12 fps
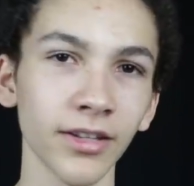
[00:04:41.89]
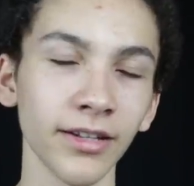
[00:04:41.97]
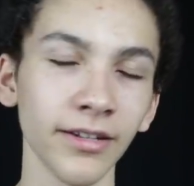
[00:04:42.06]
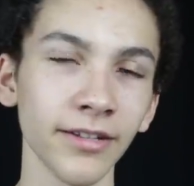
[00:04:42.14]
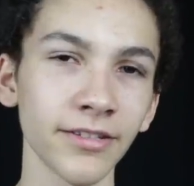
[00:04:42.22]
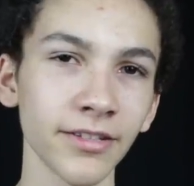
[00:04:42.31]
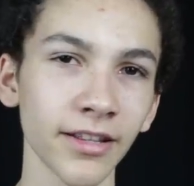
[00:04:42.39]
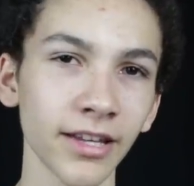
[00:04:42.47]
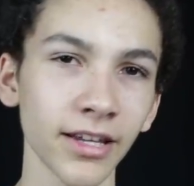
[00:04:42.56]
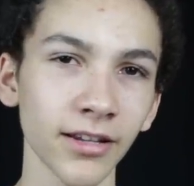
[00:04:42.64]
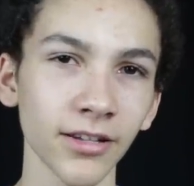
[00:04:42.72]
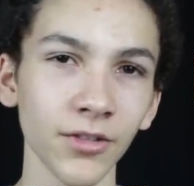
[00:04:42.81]
In addition to
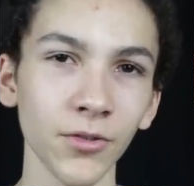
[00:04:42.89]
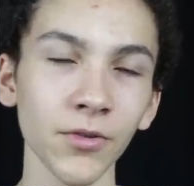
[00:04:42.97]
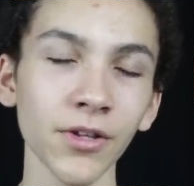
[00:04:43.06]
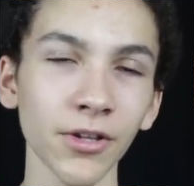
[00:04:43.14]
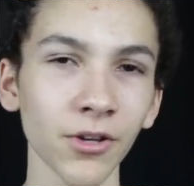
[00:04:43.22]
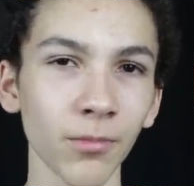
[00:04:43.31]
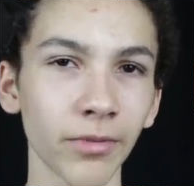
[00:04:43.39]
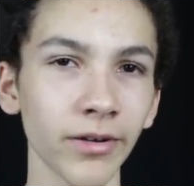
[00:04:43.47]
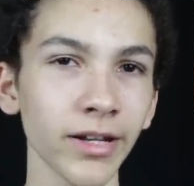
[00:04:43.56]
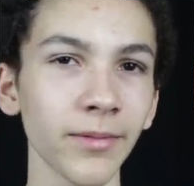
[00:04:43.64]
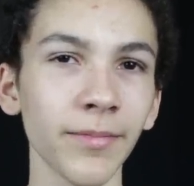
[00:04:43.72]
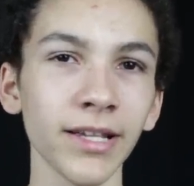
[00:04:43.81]
that, you can go
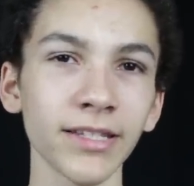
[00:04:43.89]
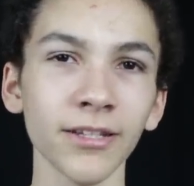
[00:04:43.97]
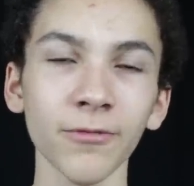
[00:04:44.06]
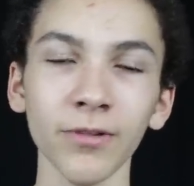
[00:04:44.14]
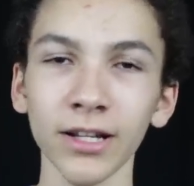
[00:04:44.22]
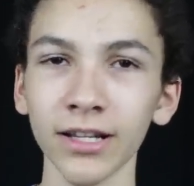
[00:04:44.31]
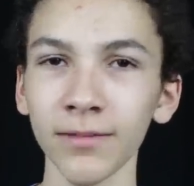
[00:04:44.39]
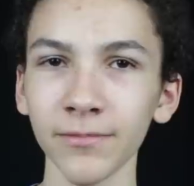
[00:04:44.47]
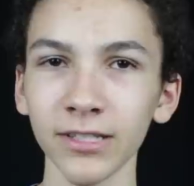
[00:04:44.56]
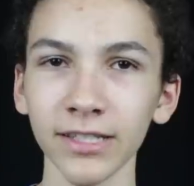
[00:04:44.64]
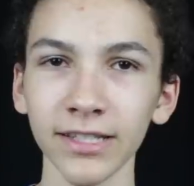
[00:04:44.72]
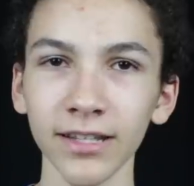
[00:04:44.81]
pretty basic when it
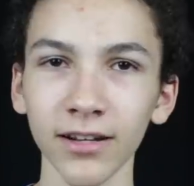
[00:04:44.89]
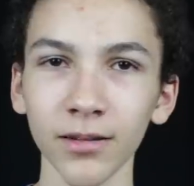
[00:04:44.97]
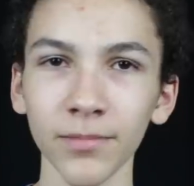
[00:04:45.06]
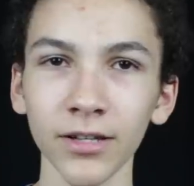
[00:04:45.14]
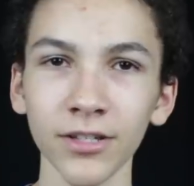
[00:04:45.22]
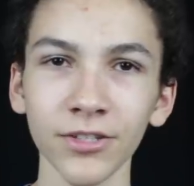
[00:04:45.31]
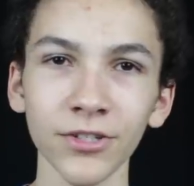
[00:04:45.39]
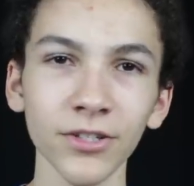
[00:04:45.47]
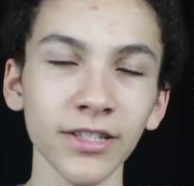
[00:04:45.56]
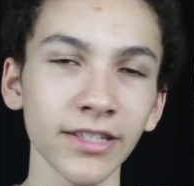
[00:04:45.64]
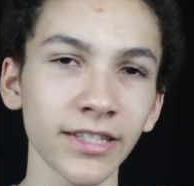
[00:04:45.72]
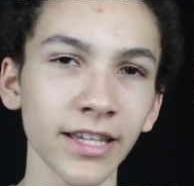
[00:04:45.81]
comes to setup, so
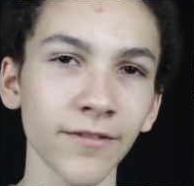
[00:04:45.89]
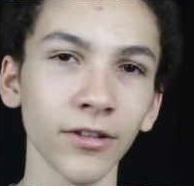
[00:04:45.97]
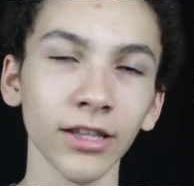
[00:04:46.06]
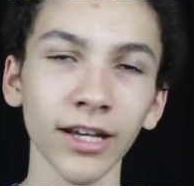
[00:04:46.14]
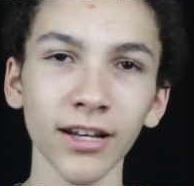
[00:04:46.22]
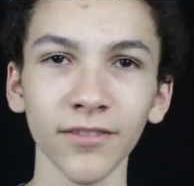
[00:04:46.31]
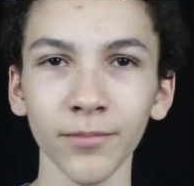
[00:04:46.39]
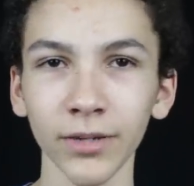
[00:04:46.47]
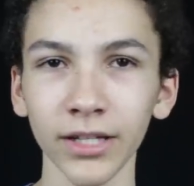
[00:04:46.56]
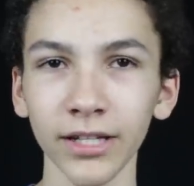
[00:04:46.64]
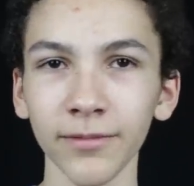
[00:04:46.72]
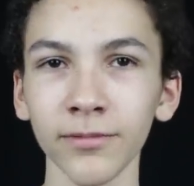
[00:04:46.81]
you can save a lot of
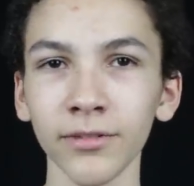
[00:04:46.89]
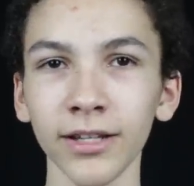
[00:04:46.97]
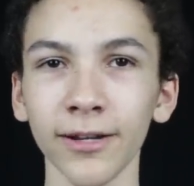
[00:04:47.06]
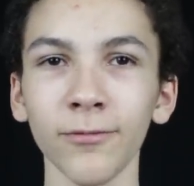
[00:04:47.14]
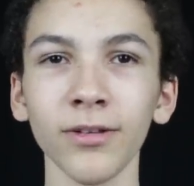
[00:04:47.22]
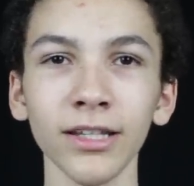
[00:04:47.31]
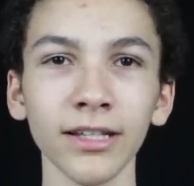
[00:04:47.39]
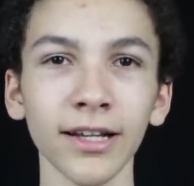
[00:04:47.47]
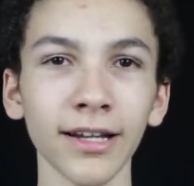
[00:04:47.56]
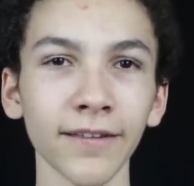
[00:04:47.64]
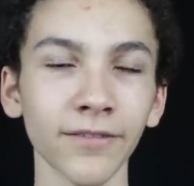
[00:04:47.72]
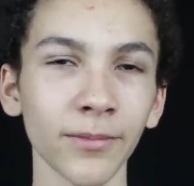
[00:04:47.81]
money and really
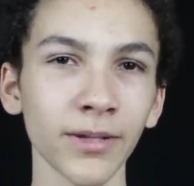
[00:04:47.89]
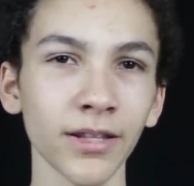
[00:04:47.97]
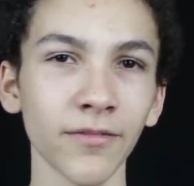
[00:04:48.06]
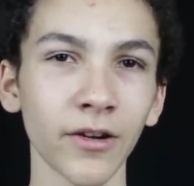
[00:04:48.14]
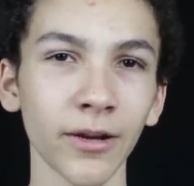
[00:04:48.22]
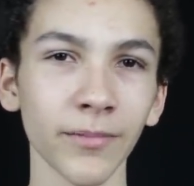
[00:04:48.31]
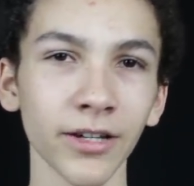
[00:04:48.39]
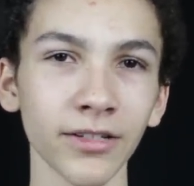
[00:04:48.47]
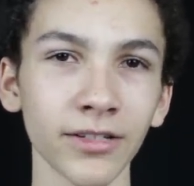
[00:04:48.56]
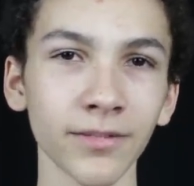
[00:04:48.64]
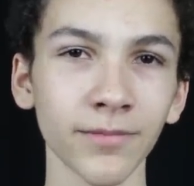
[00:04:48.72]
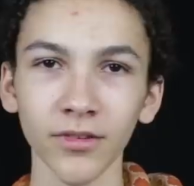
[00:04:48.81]
not have to pay very
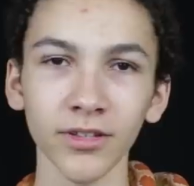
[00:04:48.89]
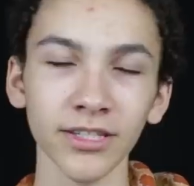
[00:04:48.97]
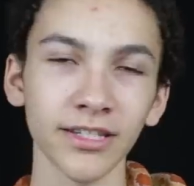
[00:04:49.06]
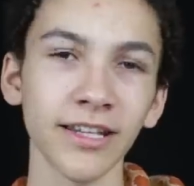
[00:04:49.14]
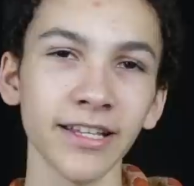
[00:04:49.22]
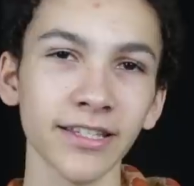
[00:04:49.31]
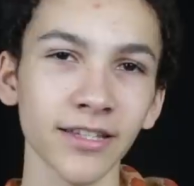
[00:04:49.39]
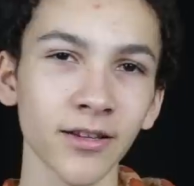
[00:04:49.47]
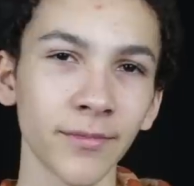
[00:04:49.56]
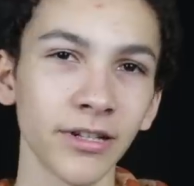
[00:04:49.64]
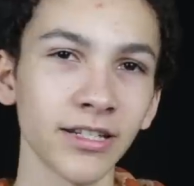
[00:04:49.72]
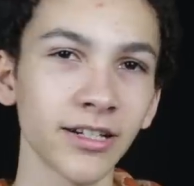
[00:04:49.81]
much. Snakes come
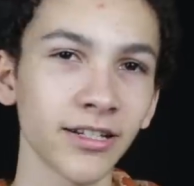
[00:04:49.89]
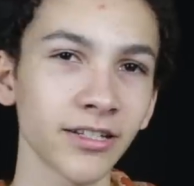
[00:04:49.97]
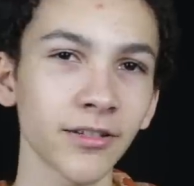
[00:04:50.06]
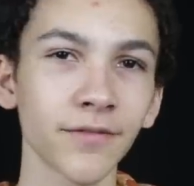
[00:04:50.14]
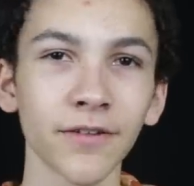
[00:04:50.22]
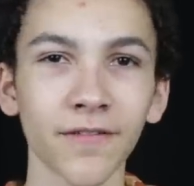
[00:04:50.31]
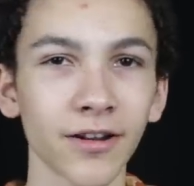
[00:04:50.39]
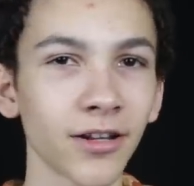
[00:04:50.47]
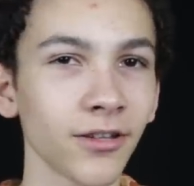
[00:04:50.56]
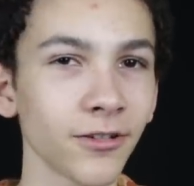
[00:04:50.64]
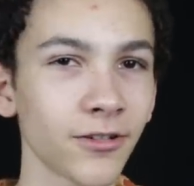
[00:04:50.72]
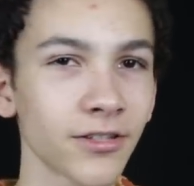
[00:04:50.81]
in tons of different
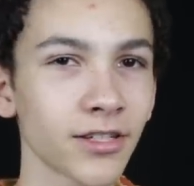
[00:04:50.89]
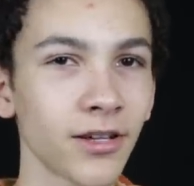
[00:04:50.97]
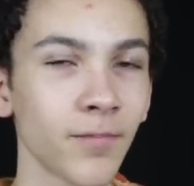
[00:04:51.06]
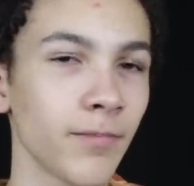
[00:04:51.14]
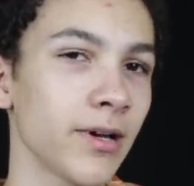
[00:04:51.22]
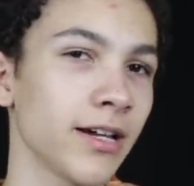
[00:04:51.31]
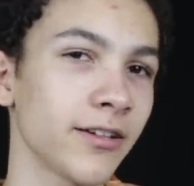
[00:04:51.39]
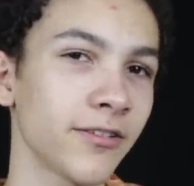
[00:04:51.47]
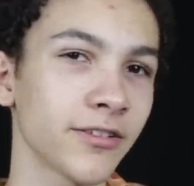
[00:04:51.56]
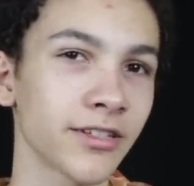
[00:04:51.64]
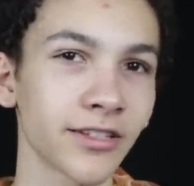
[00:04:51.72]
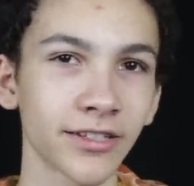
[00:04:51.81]
colors,
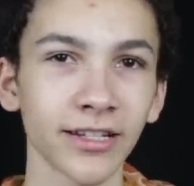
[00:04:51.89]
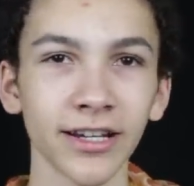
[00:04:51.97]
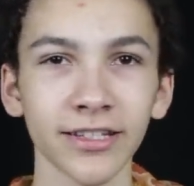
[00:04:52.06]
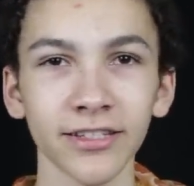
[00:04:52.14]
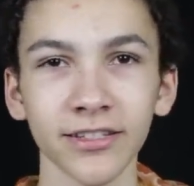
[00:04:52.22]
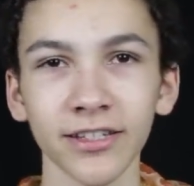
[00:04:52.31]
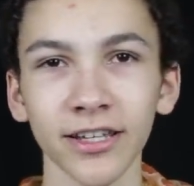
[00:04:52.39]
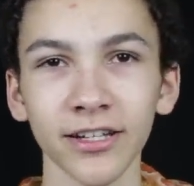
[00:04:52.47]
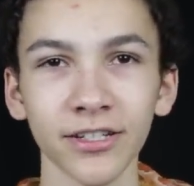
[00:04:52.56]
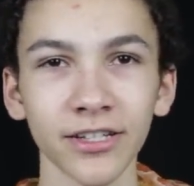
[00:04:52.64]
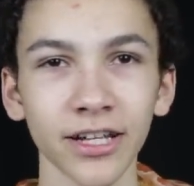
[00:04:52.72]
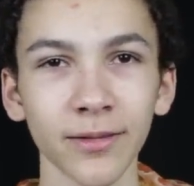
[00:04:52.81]
patterns, sizes, and
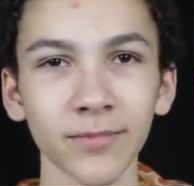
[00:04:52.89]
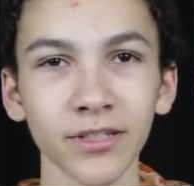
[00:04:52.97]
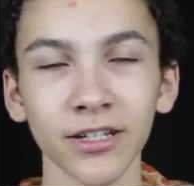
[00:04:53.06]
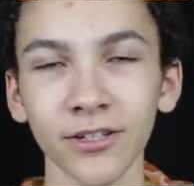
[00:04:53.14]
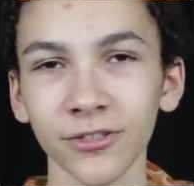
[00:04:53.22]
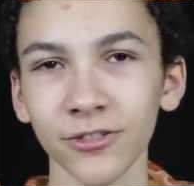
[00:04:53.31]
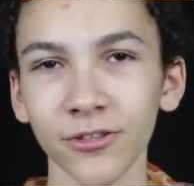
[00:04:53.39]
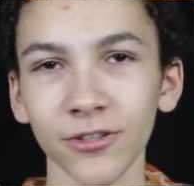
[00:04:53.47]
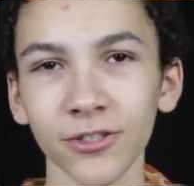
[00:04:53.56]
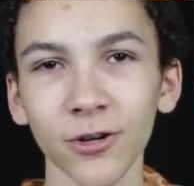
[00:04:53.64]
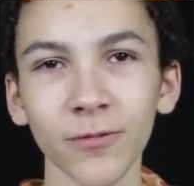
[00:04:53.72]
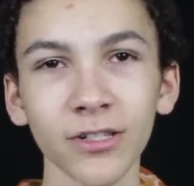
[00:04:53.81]
shapes, so there's
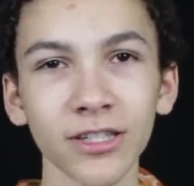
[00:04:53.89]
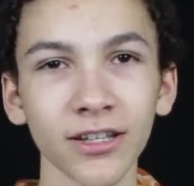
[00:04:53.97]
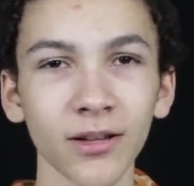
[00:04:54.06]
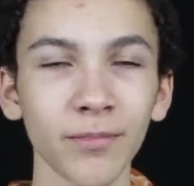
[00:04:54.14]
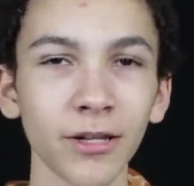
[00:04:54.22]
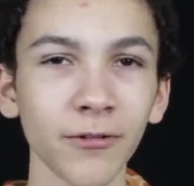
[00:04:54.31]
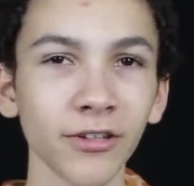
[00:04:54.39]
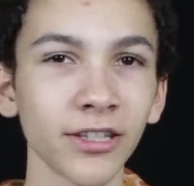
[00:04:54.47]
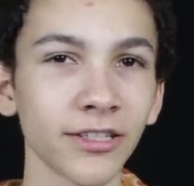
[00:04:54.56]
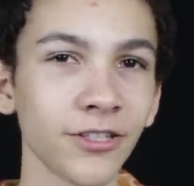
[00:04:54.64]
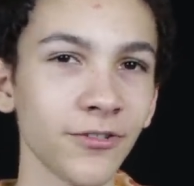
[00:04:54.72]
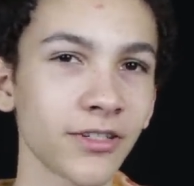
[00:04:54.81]
always going to be one that
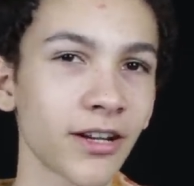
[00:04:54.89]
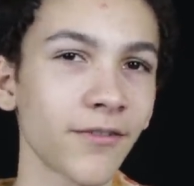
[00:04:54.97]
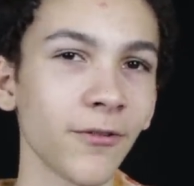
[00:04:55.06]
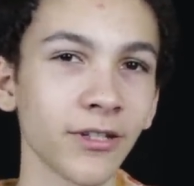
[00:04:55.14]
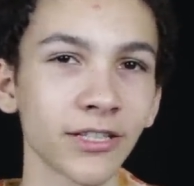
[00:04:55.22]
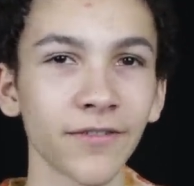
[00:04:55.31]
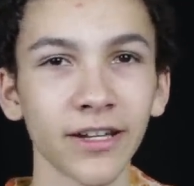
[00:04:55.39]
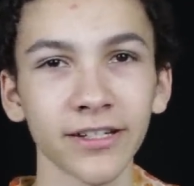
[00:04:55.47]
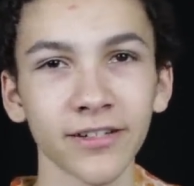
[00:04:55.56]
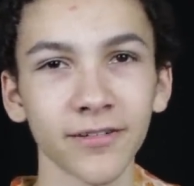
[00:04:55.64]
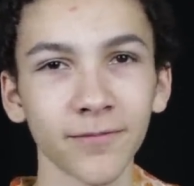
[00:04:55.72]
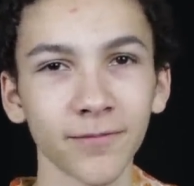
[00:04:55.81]
suits everyone's
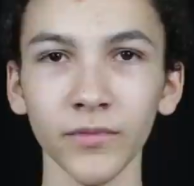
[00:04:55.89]
fashion.